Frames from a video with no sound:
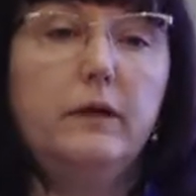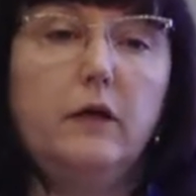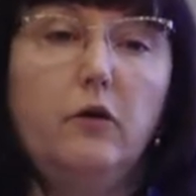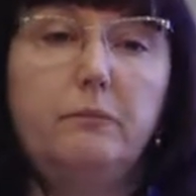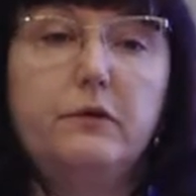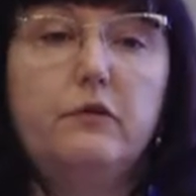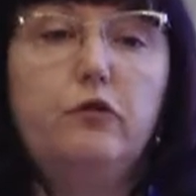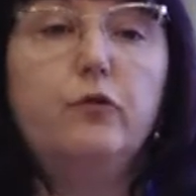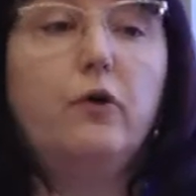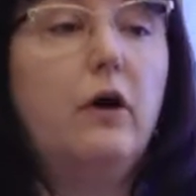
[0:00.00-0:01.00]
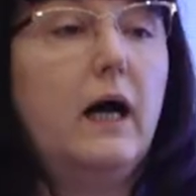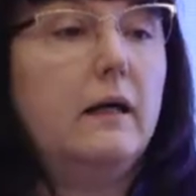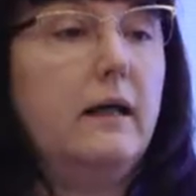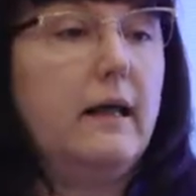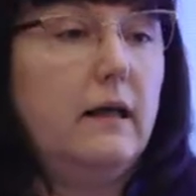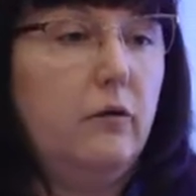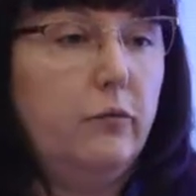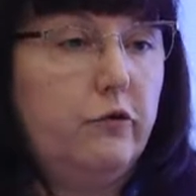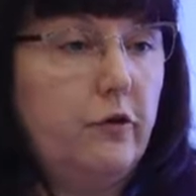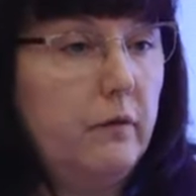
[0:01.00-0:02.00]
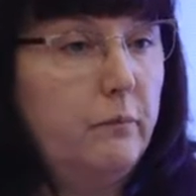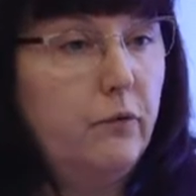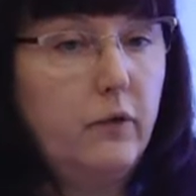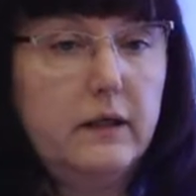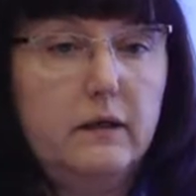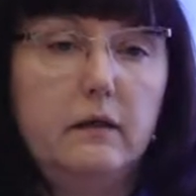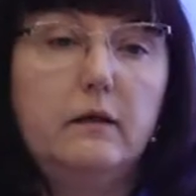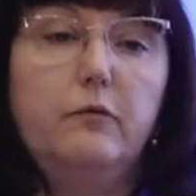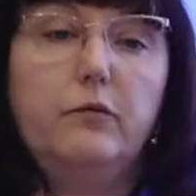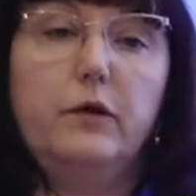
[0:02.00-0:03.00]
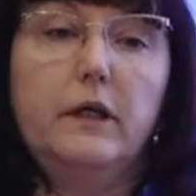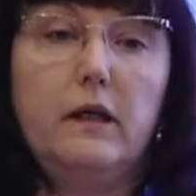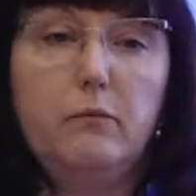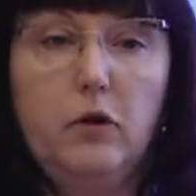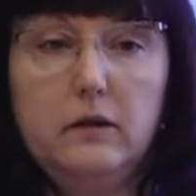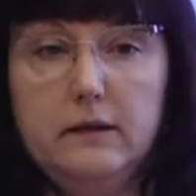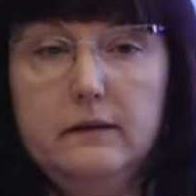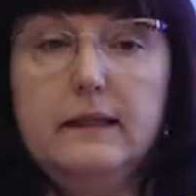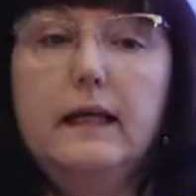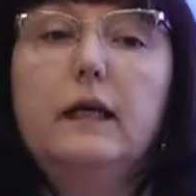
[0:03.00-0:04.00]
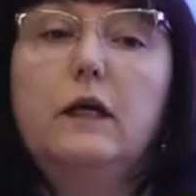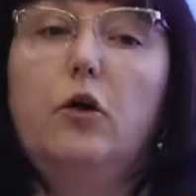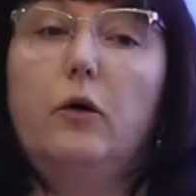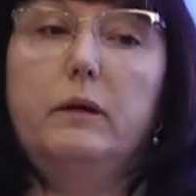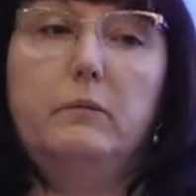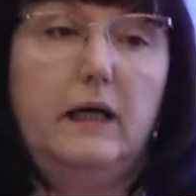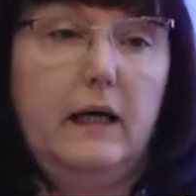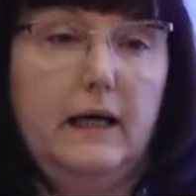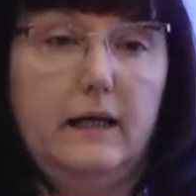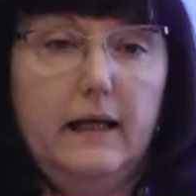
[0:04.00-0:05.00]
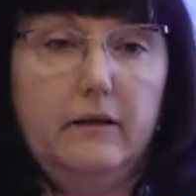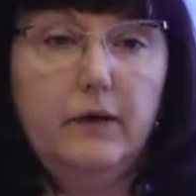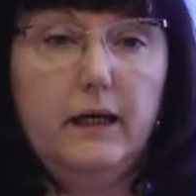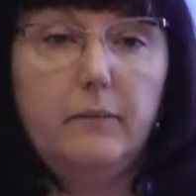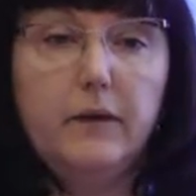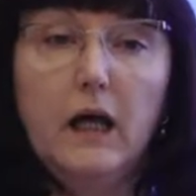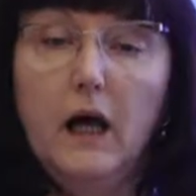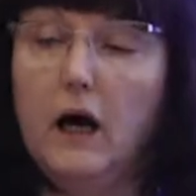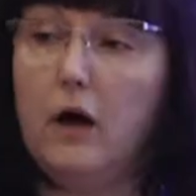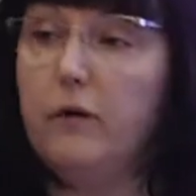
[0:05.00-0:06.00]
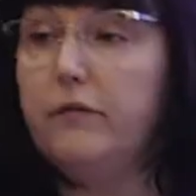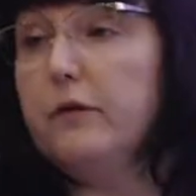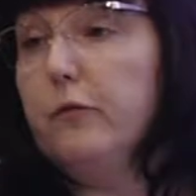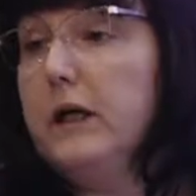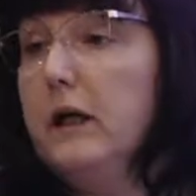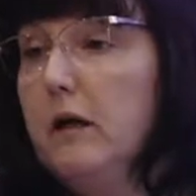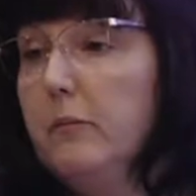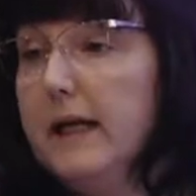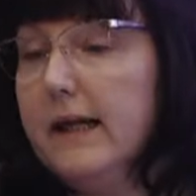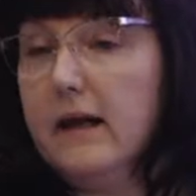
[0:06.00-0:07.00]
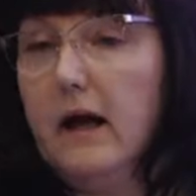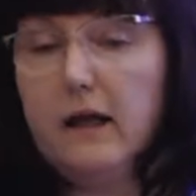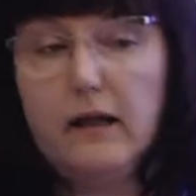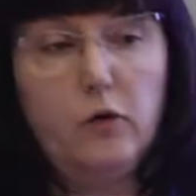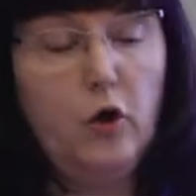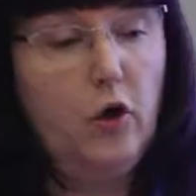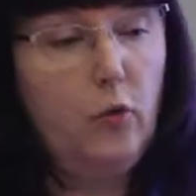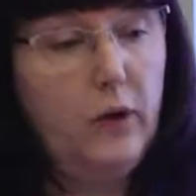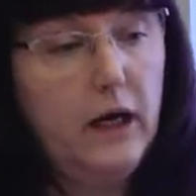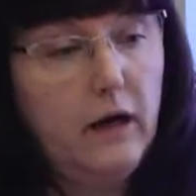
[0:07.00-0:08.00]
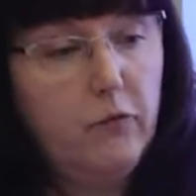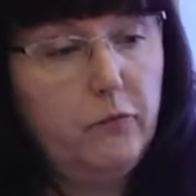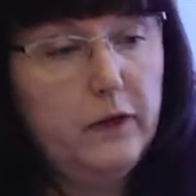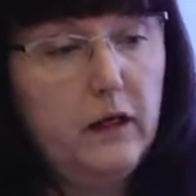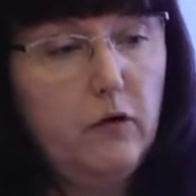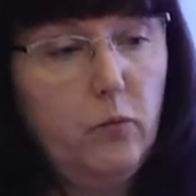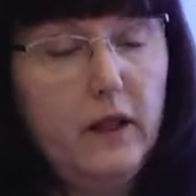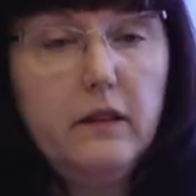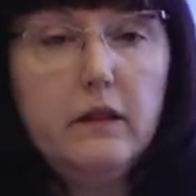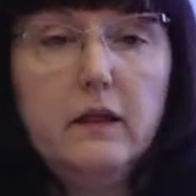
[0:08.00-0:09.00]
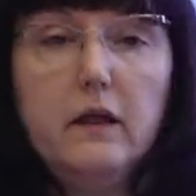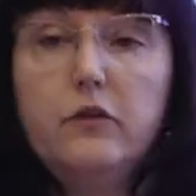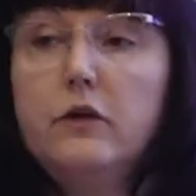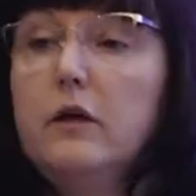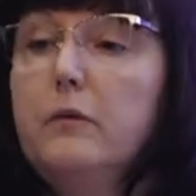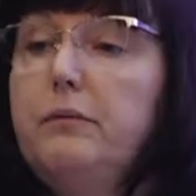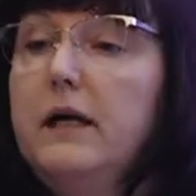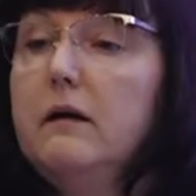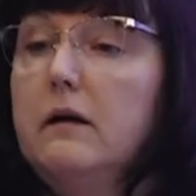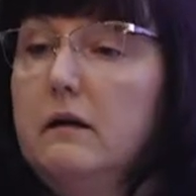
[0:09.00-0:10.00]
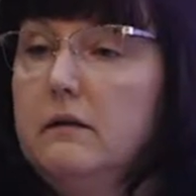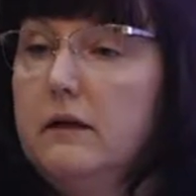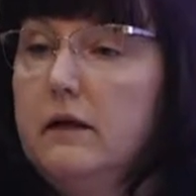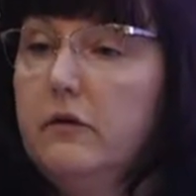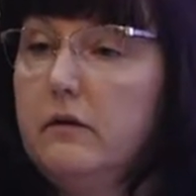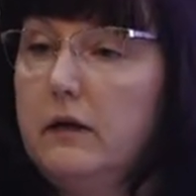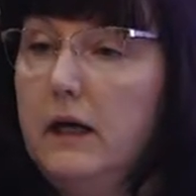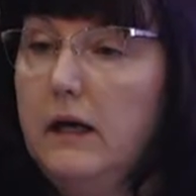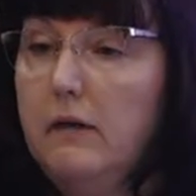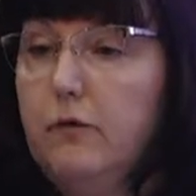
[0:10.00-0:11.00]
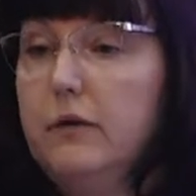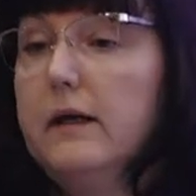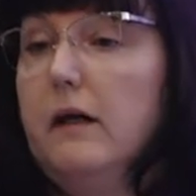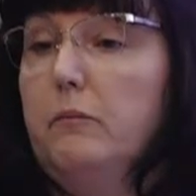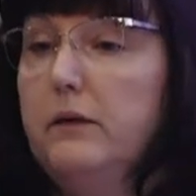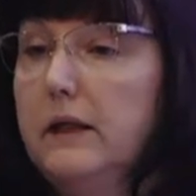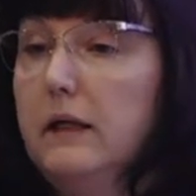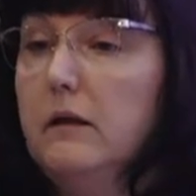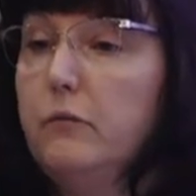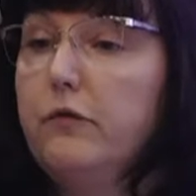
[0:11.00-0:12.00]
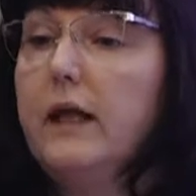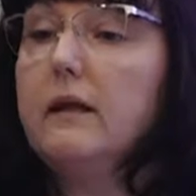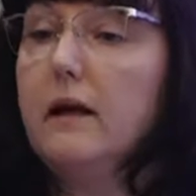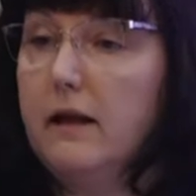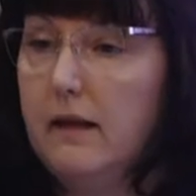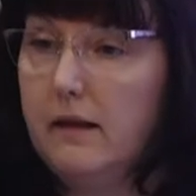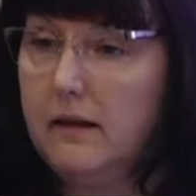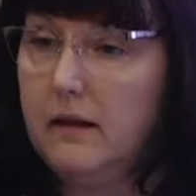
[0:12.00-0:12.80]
we adopted euro currency, which is important for the small country and economy like Latvia. However, not, by size, we have one third bigger territory as, for example, Kingdom of Netherlands.